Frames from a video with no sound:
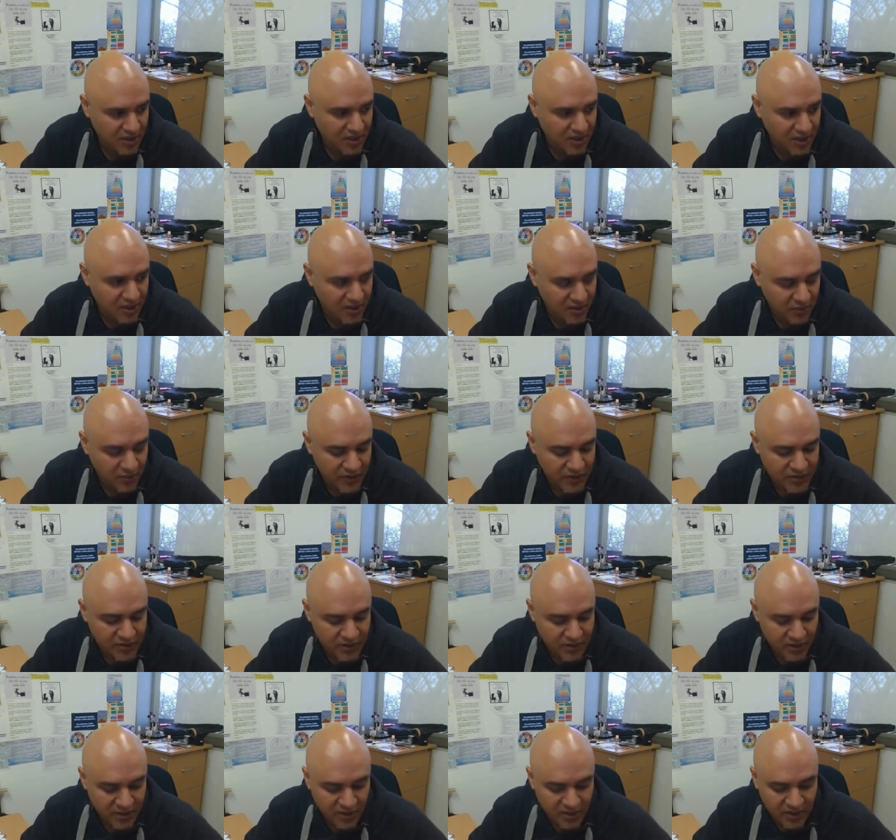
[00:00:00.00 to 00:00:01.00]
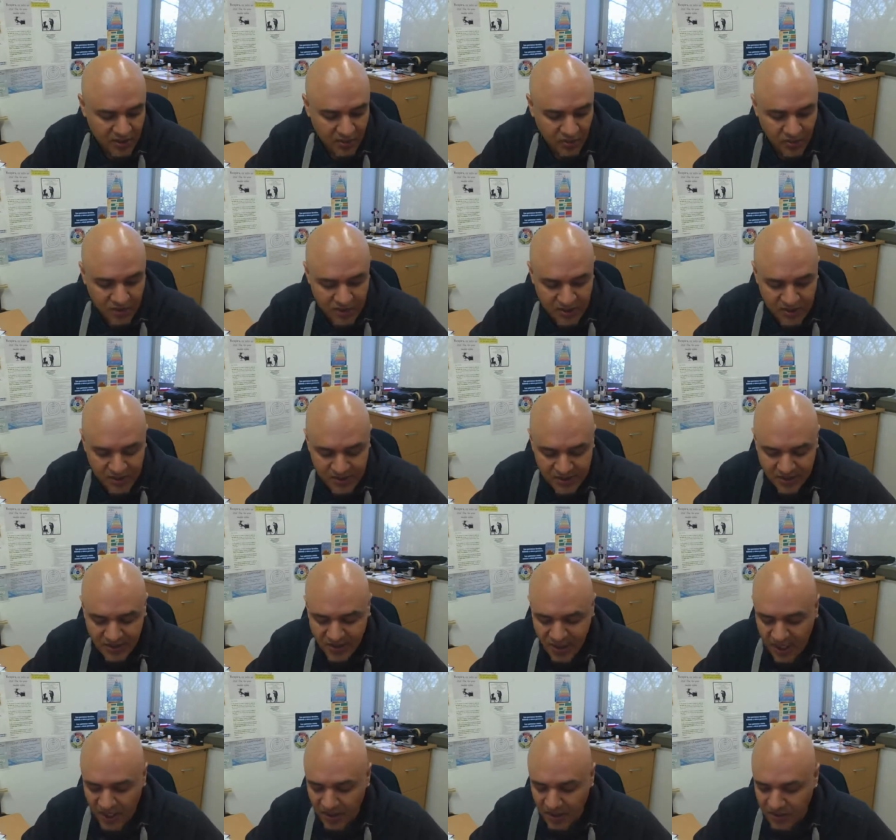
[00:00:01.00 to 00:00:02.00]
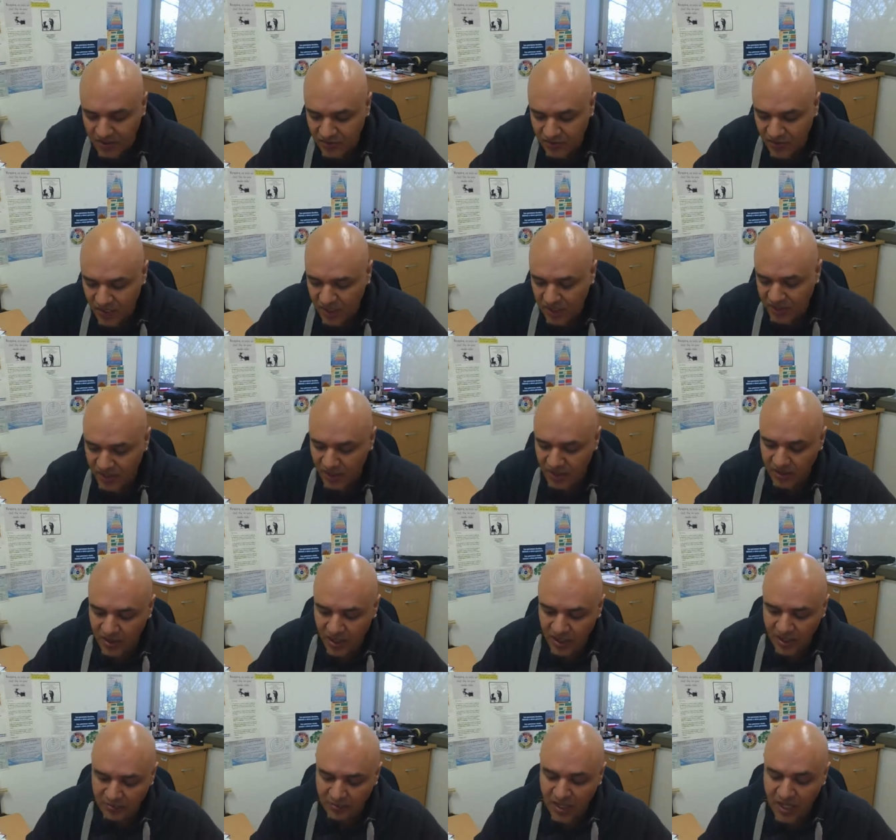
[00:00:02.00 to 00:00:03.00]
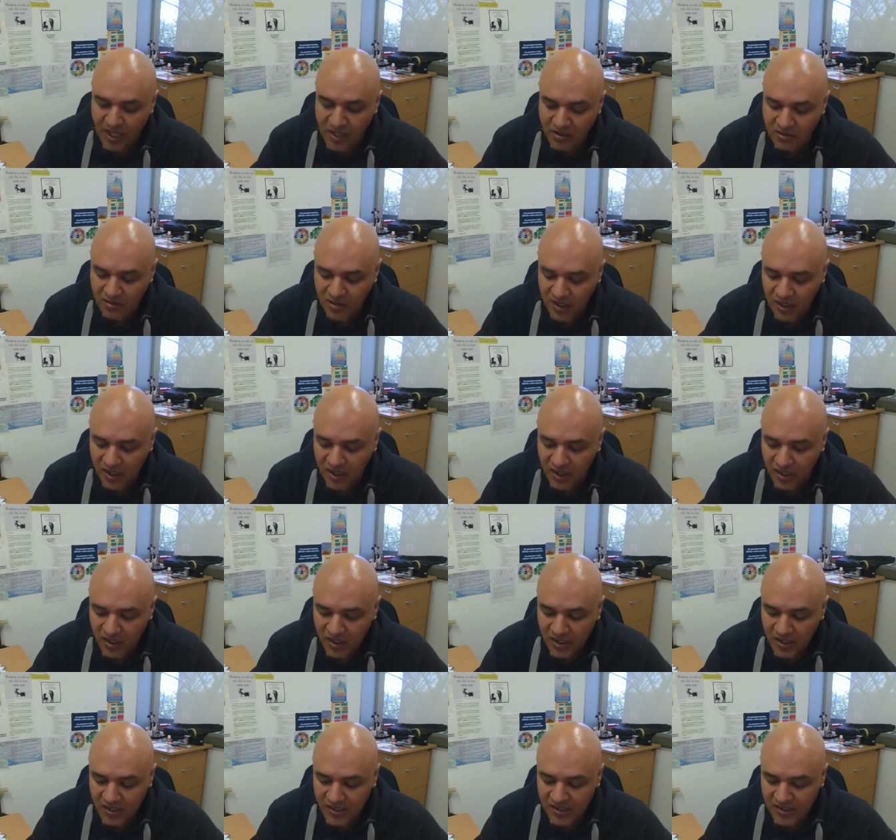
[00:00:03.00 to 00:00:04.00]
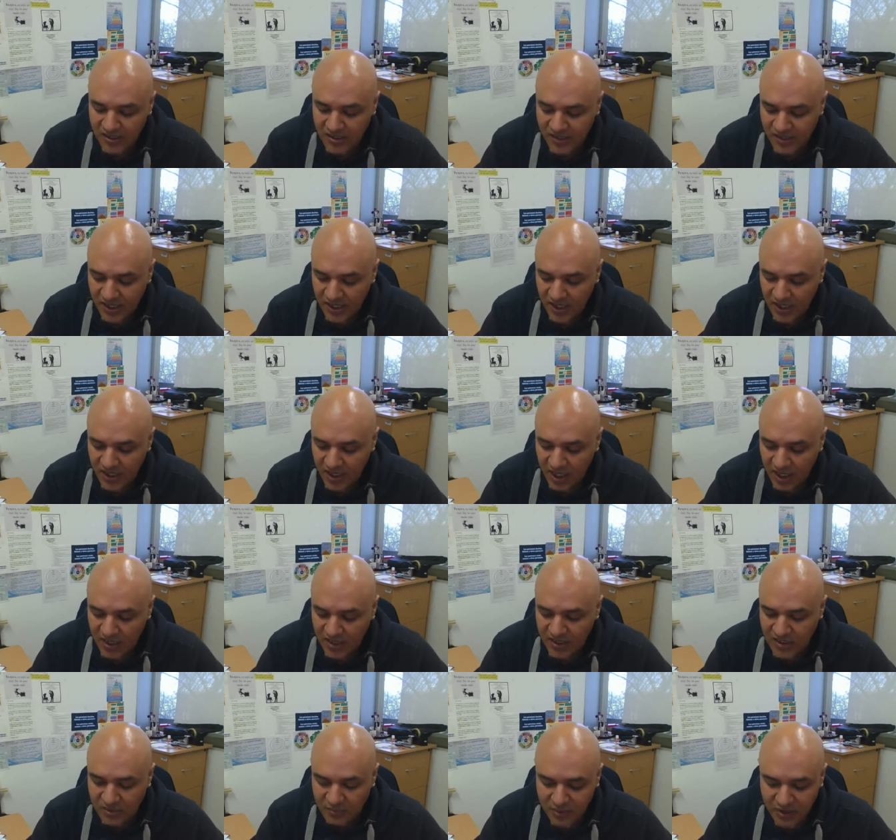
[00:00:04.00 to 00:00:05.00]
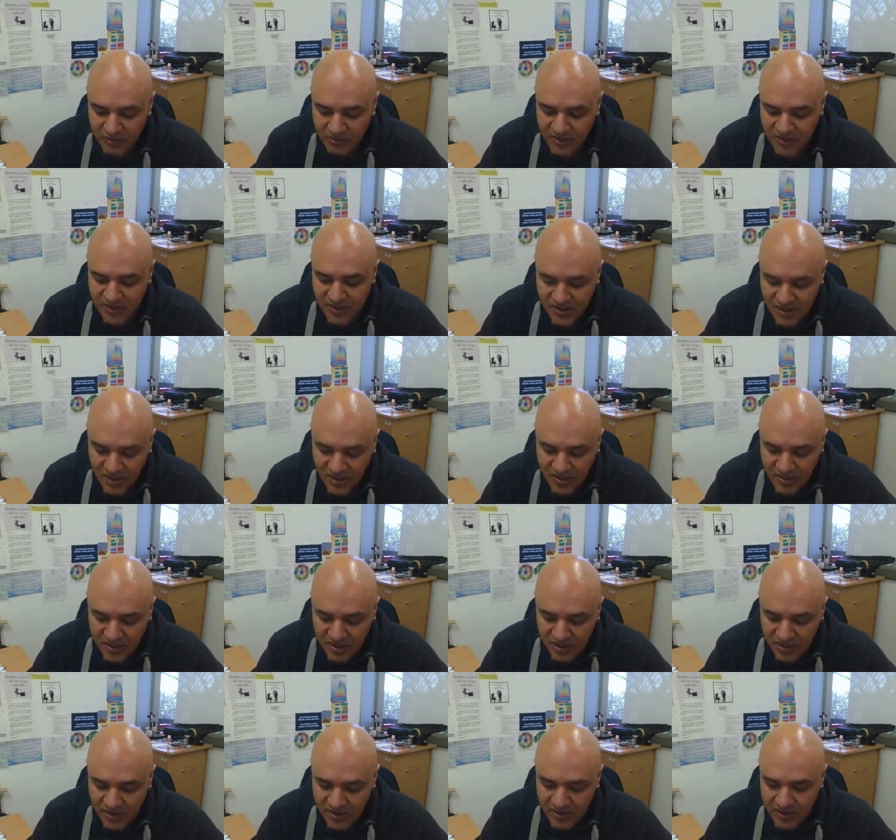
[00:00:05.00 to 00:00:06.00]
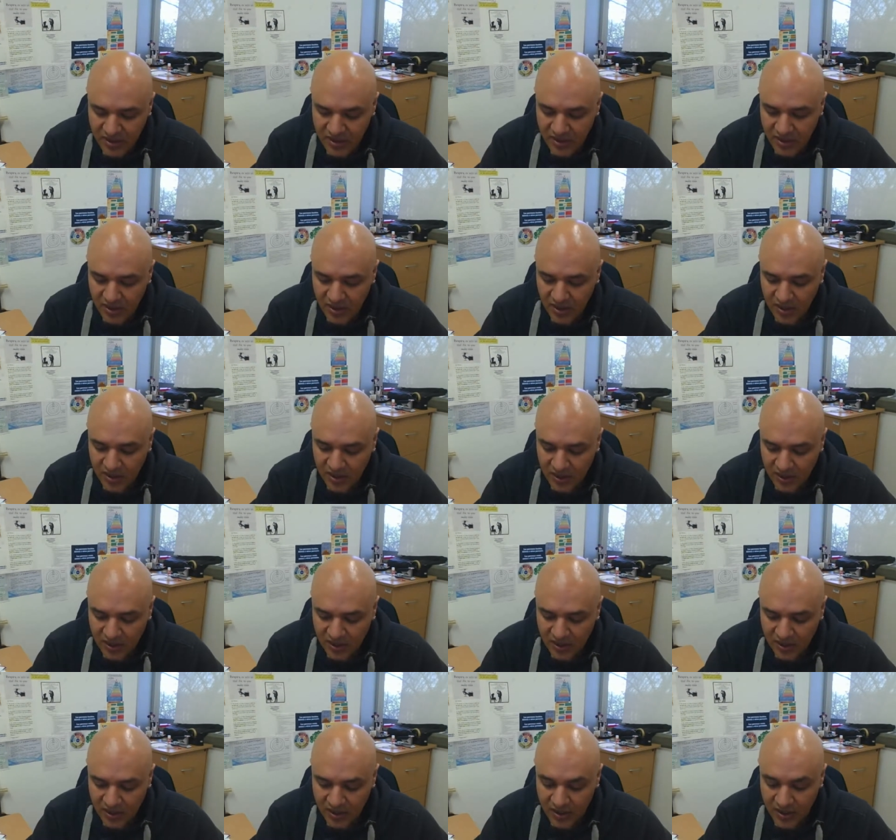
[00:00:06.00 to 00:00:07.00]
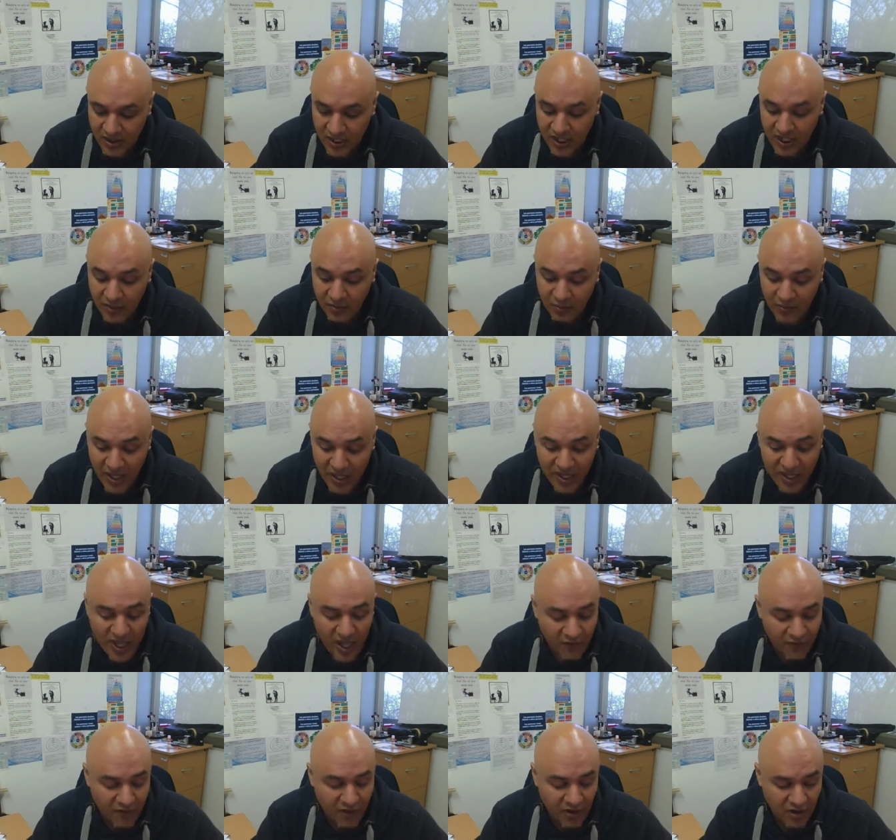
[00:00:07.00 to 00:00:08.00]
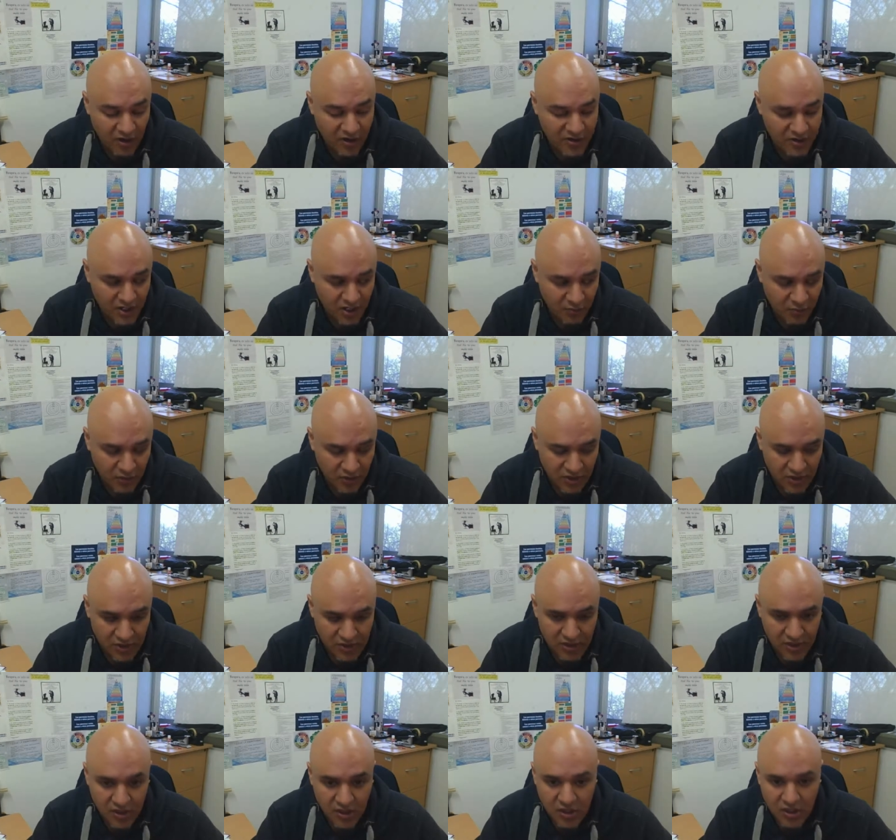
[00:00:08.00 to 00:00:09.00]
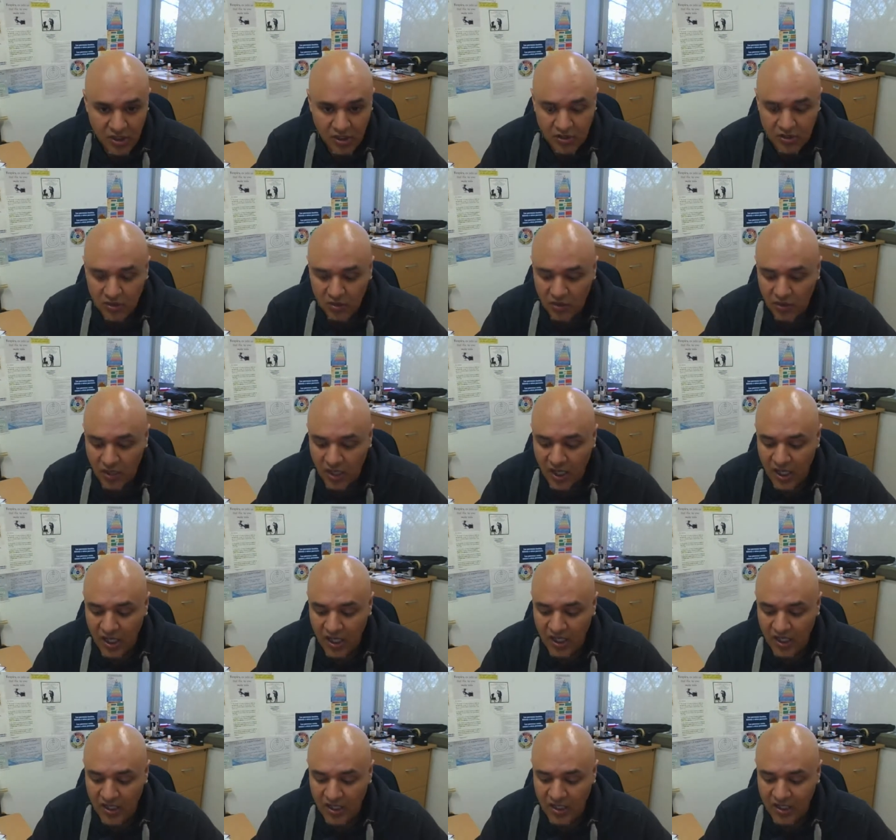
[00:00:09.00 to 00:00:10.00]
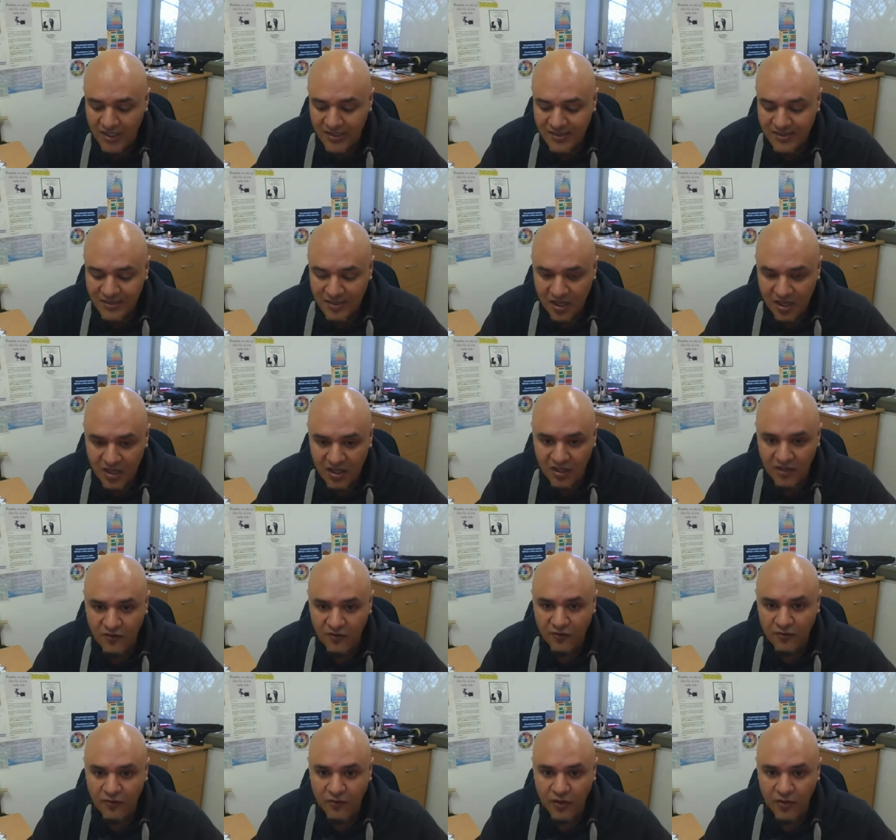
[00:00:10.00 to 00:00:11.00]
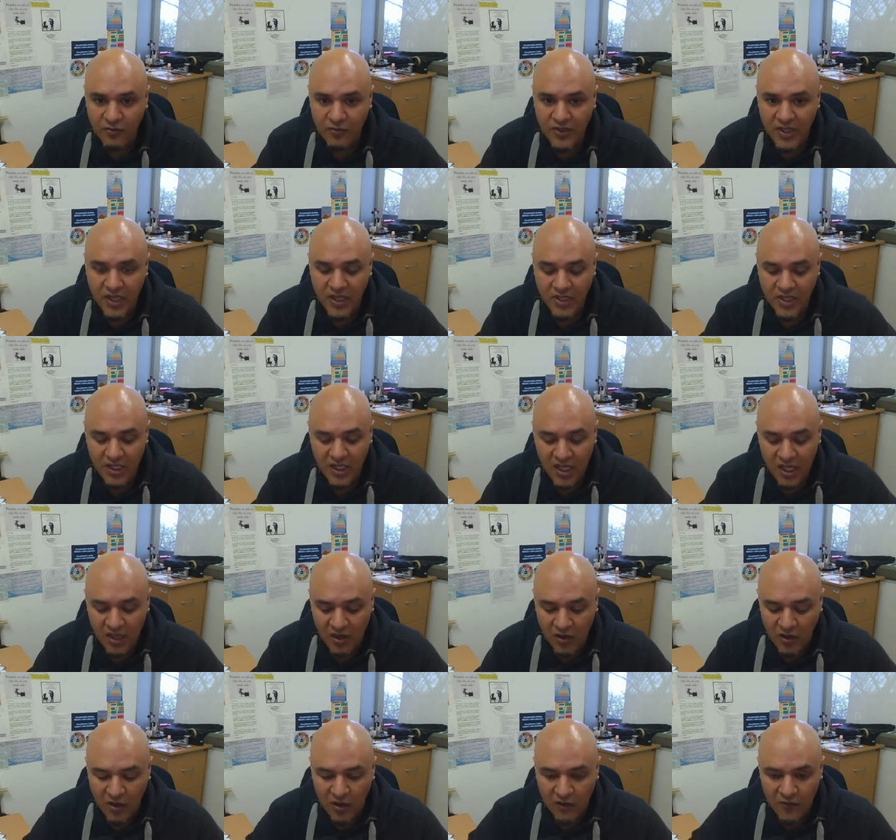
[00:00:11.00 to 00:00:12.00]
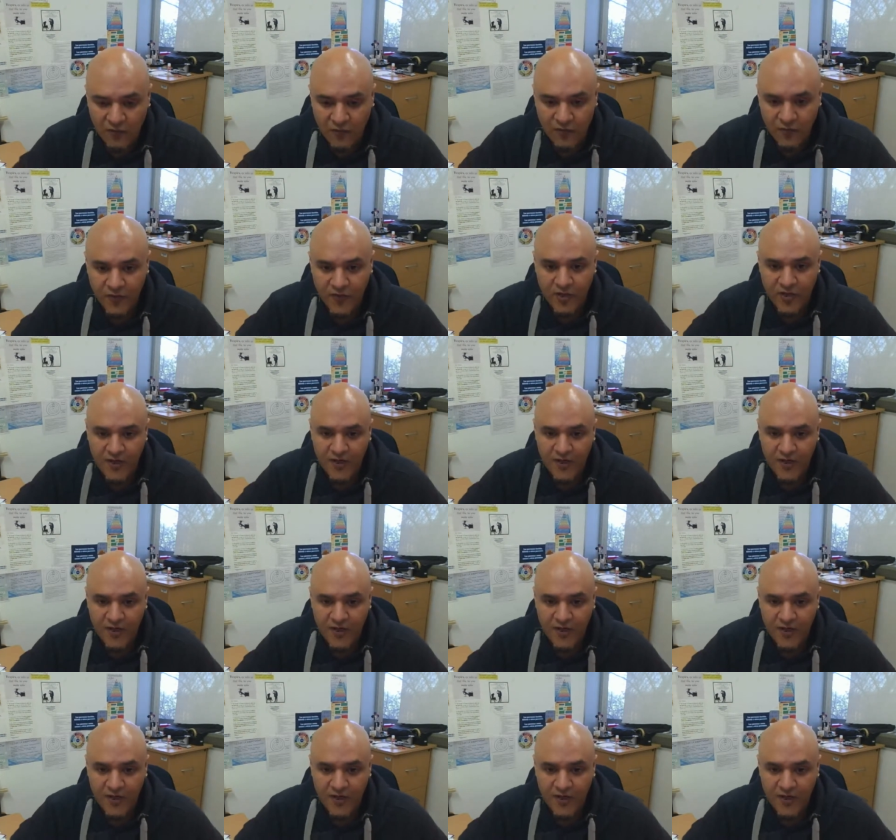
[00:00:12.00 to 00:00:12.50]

uh, which uh, which is a challenge, right? And and majorly, since they are not experienced teachers, uh, they may have a hard time on this. So I start from the idea of